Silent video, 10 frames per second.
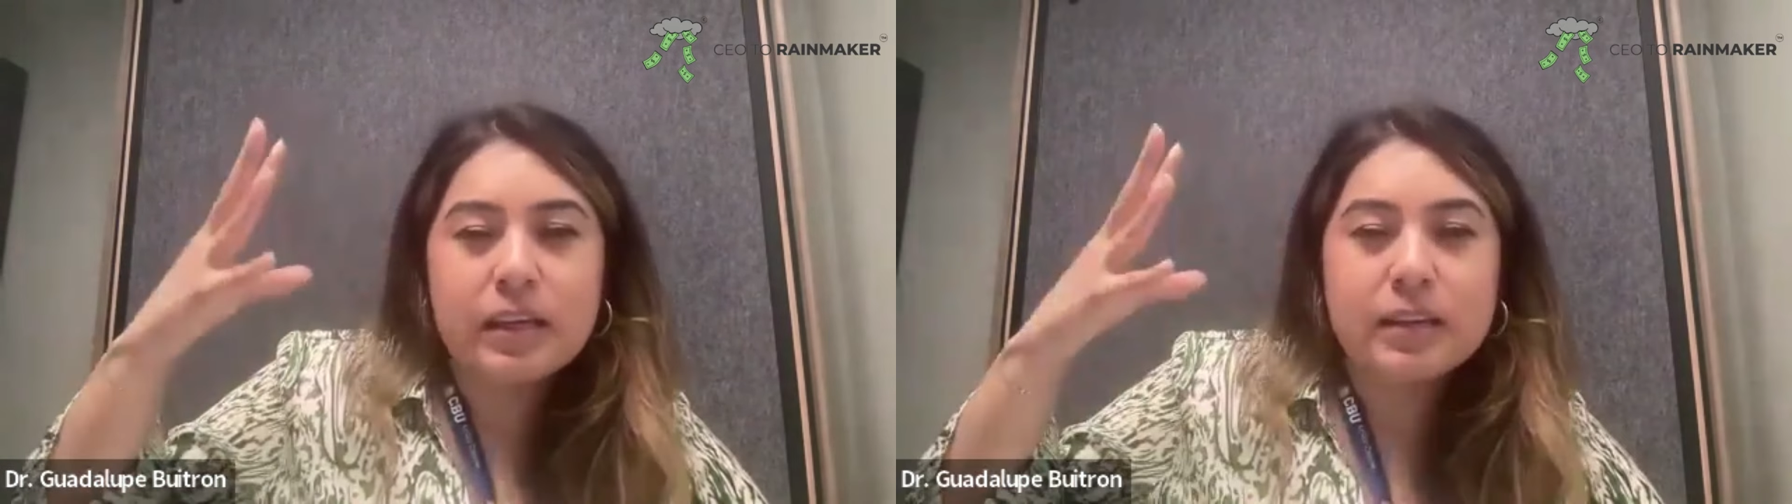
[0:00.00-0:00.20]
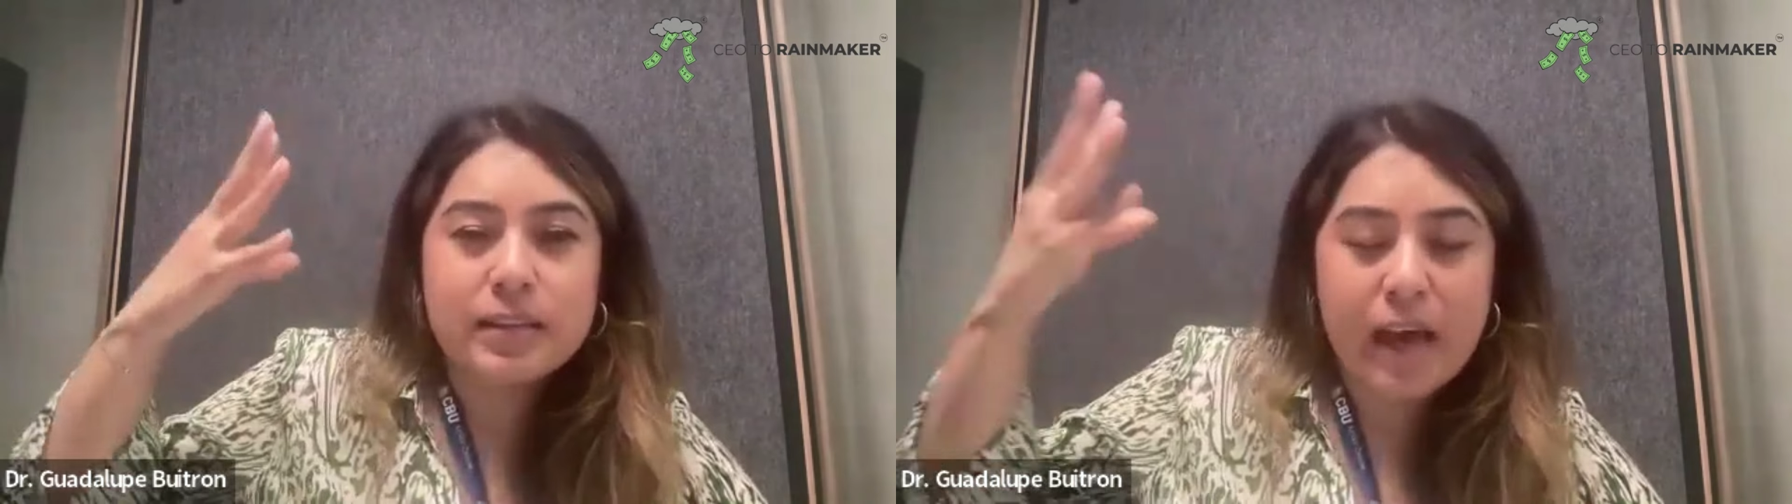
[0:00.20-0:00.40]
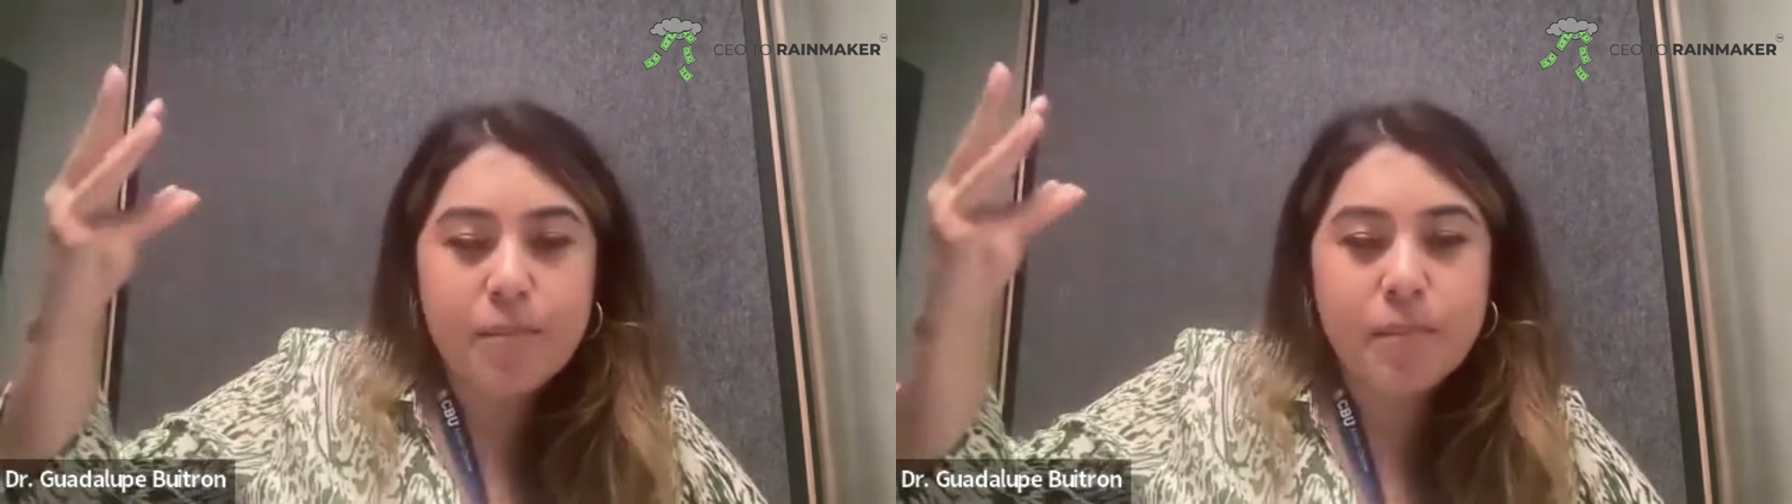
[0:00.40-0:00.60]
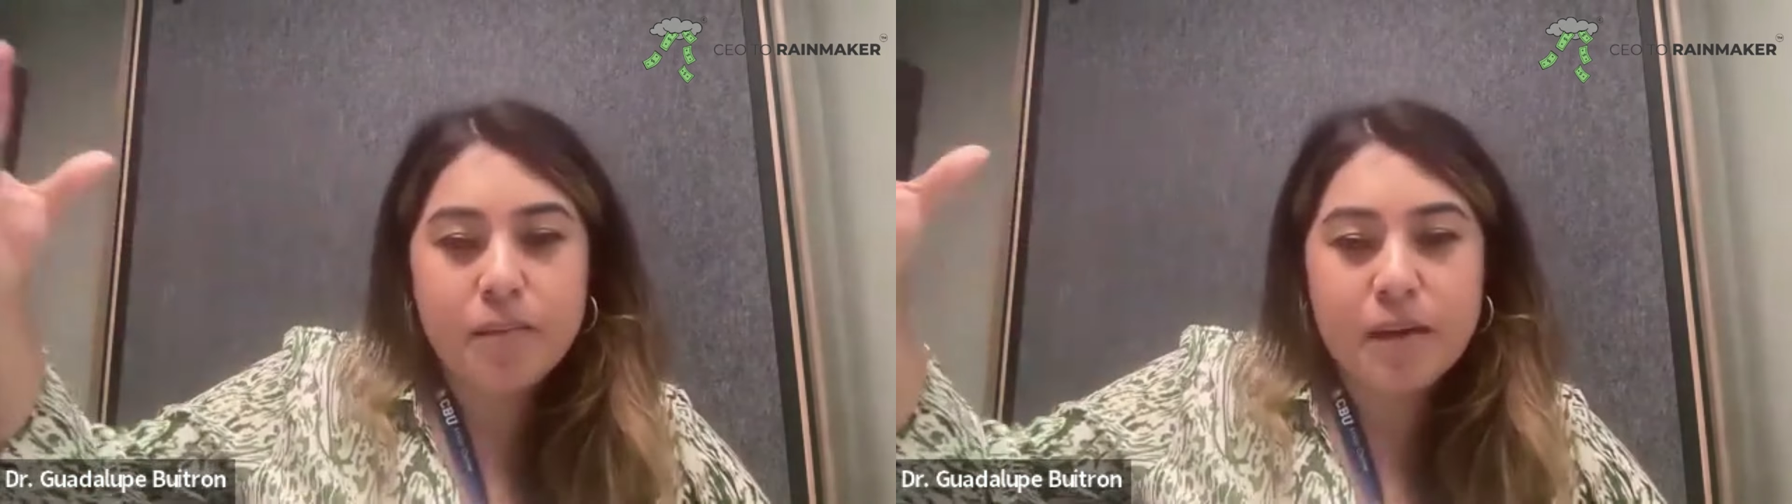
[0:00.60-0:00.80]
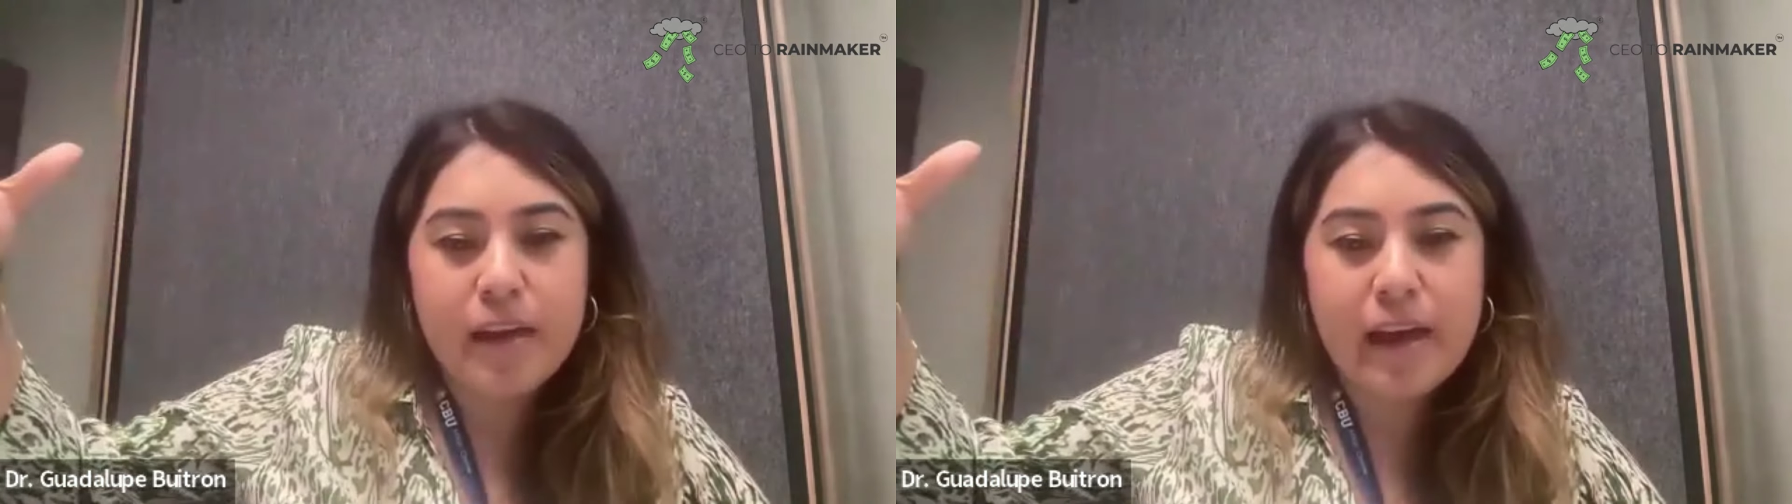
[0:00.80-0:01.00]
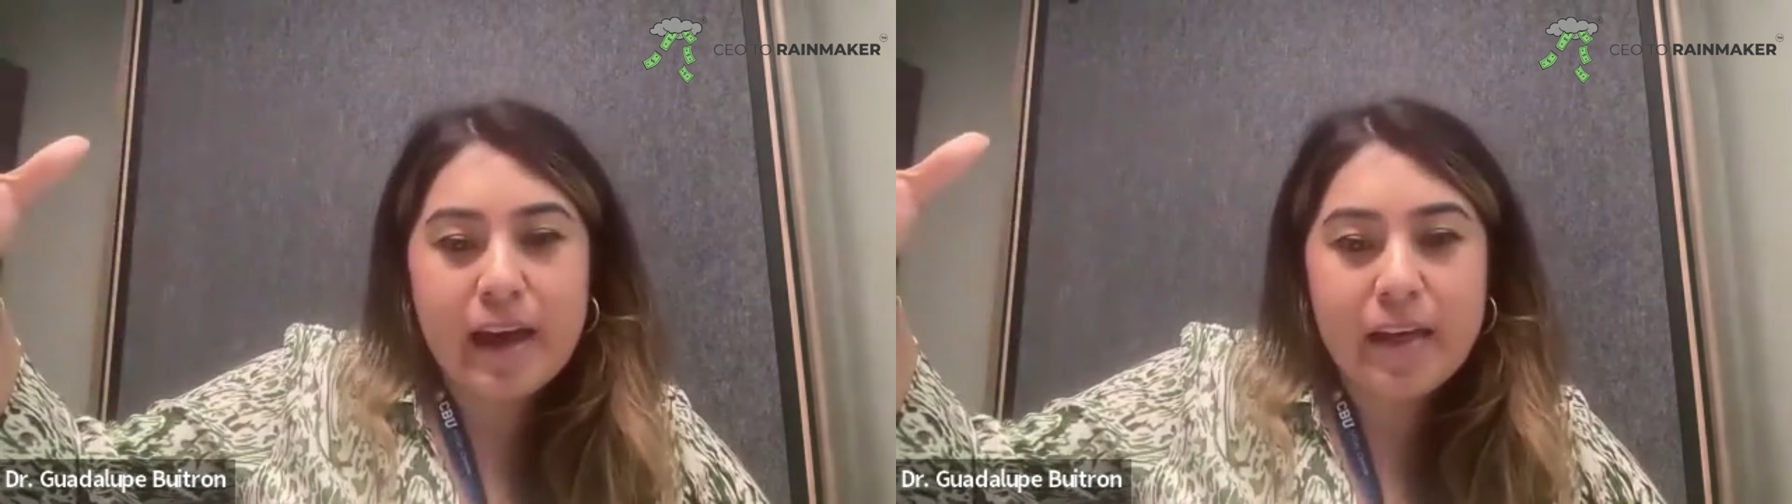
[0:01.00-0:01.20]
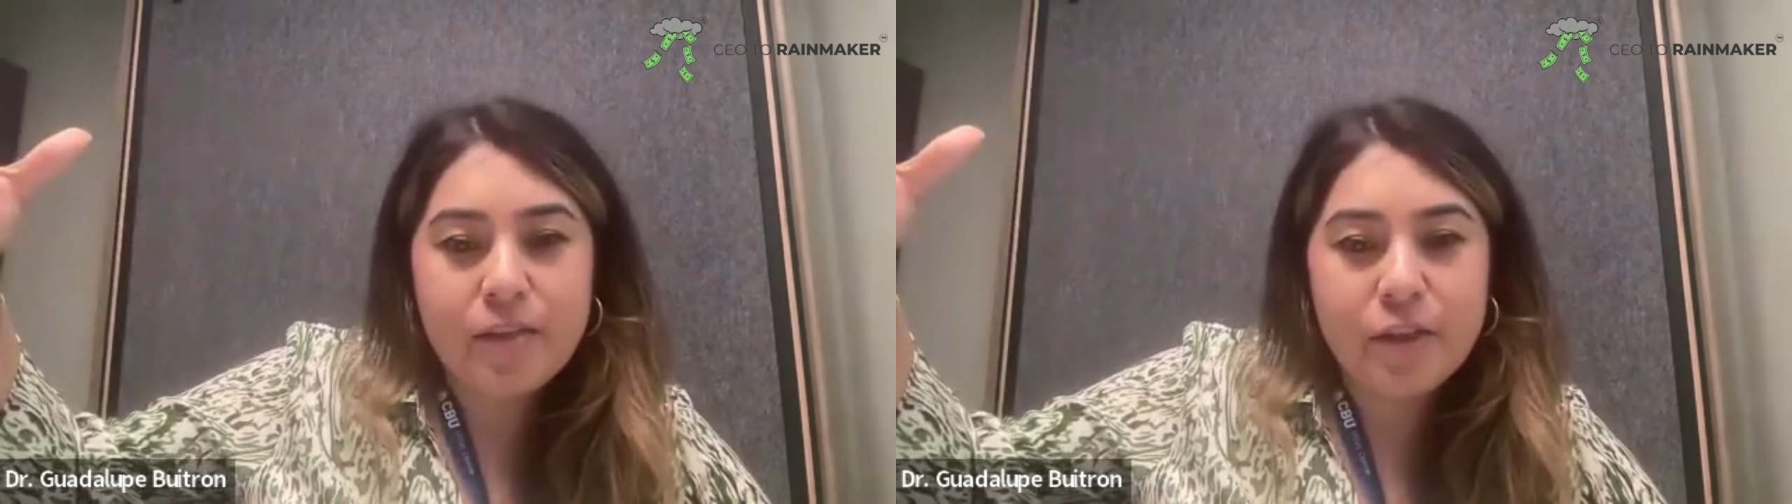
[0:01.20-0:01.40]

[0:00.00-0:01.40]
accept maybe that